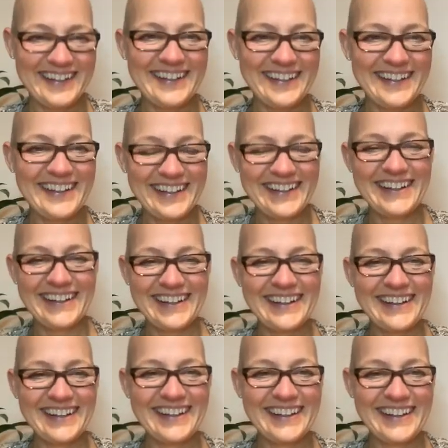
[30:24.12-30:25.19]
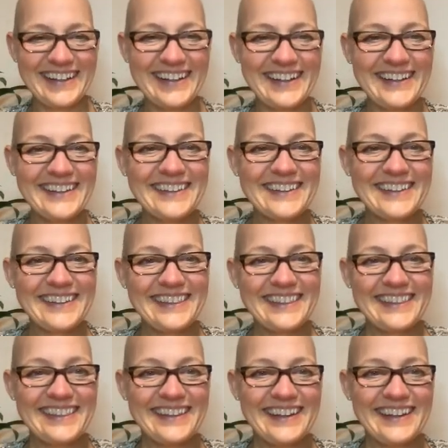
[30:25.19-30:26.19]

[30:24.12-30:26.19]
for a podcast but it, it just it